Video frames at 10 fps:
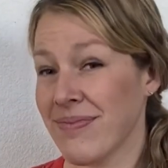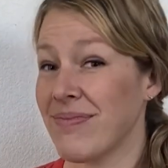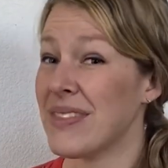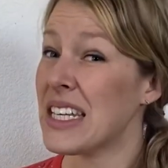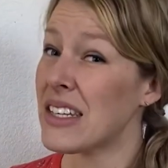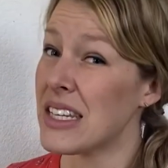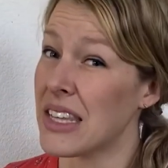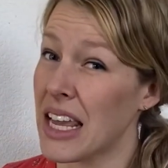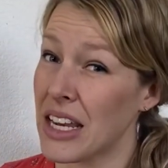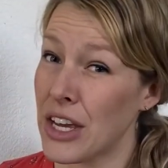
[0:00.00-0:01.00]
Little did
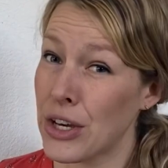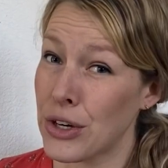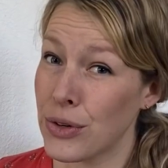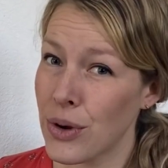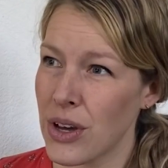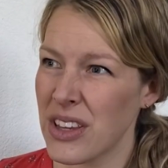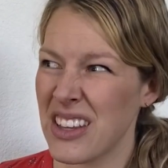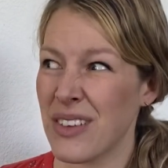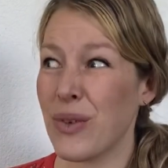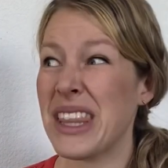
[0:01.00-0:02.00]
they know,
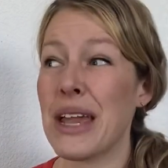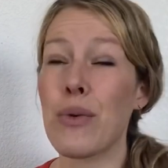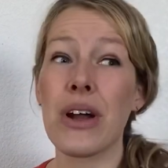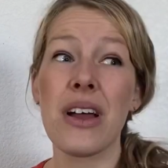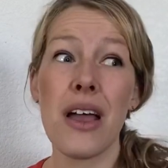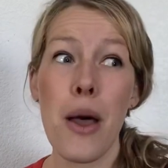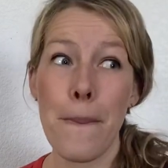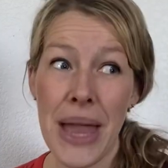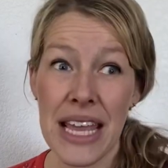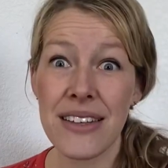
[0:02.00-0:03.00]
when they were
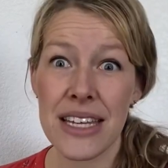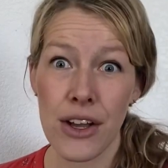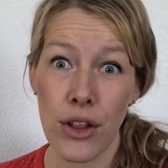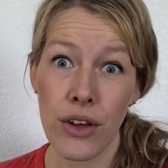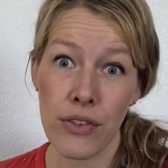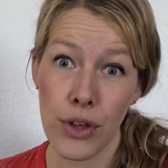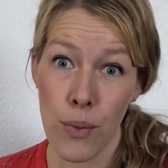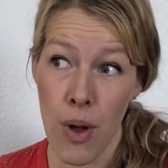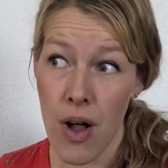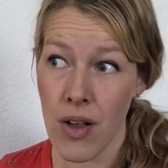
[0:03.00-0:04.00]
painting all over the
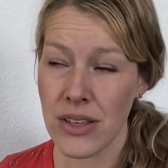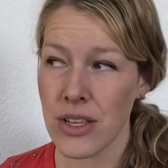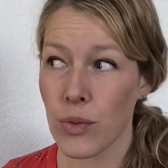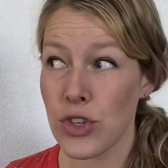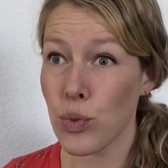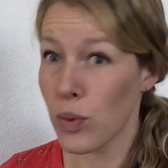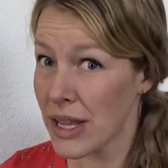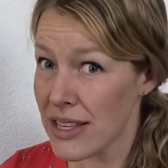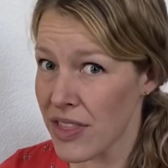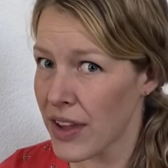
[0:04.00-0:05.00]
walls, which
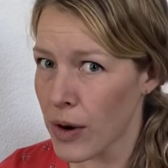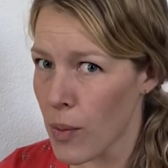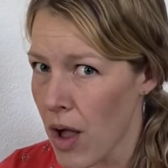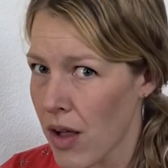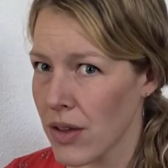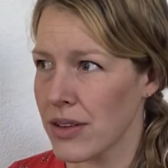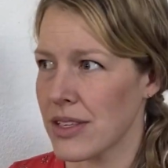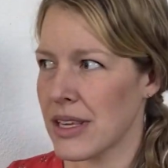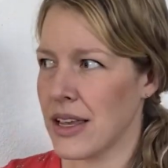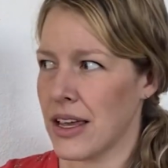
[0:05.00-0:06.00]
wasn't their walls,
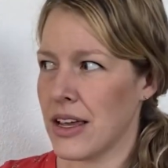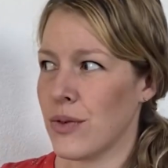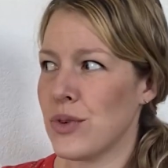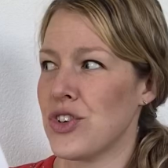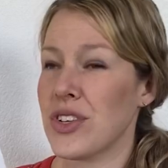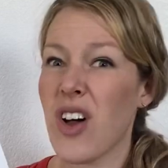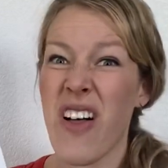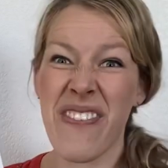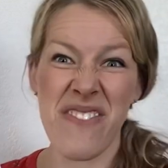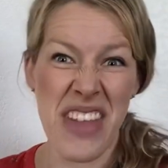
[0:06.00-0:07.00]
which is called
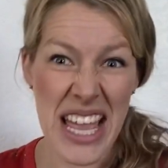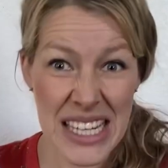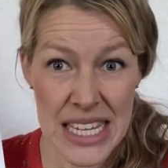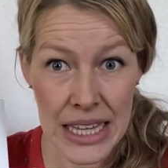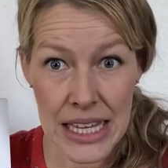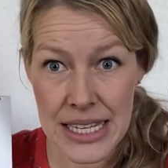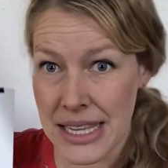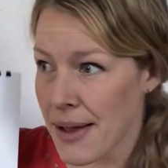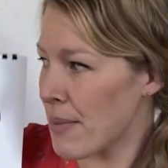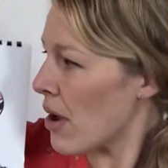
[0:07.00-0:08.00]

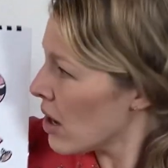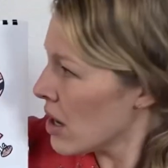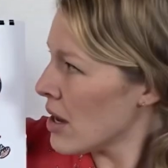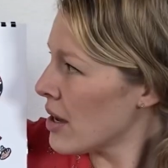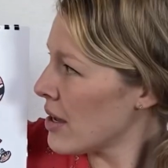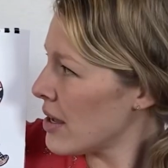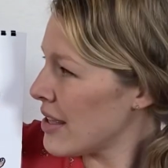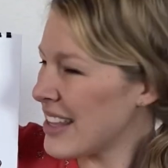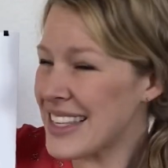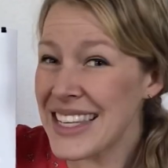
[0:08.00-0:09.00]
vandalism,
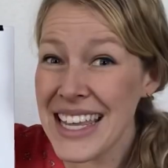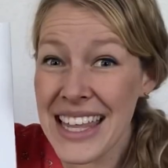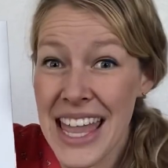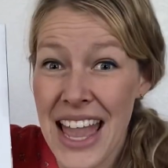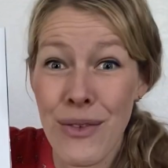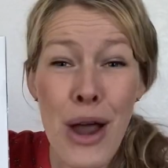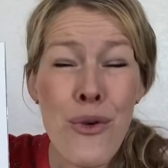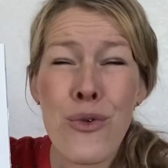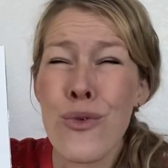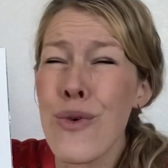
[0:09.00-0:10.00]
the C and the K went
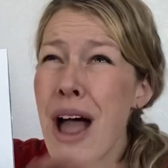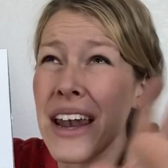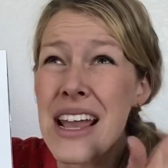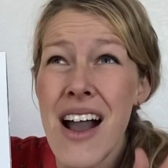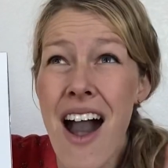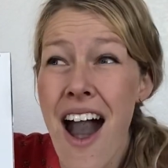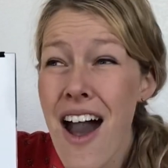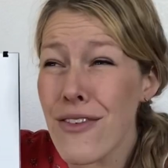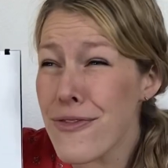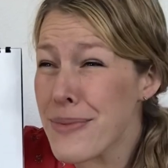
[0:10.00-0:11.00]
running
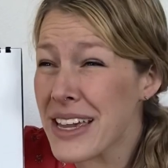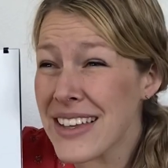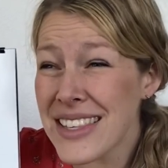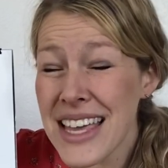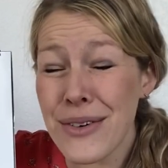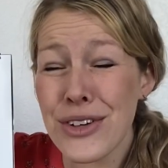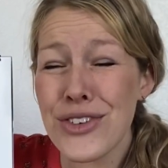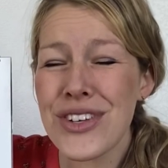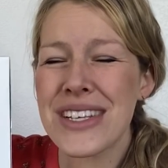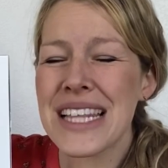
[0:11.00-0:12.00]
off because they were
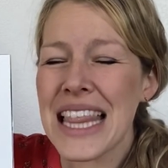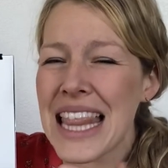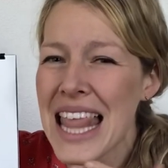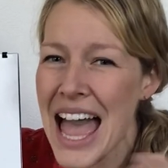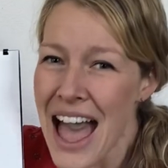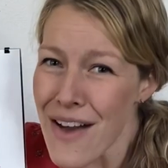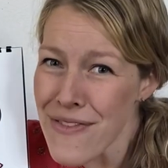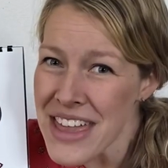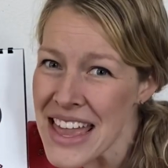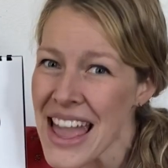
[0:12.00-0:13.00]
just
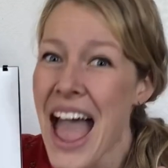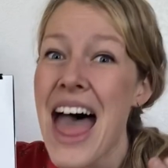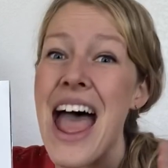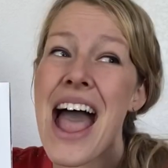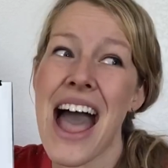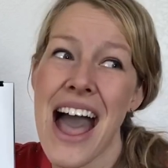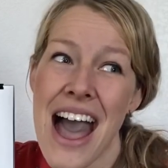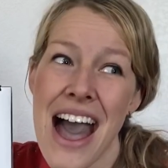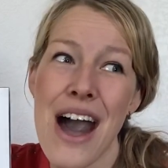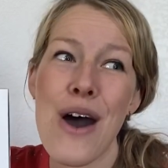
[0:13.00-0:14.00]
laughing at
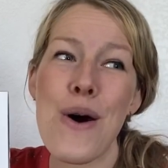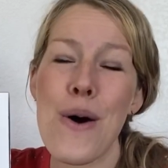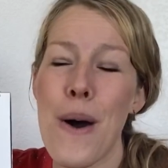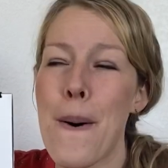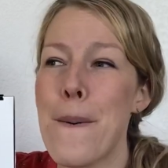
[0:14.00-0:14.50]
how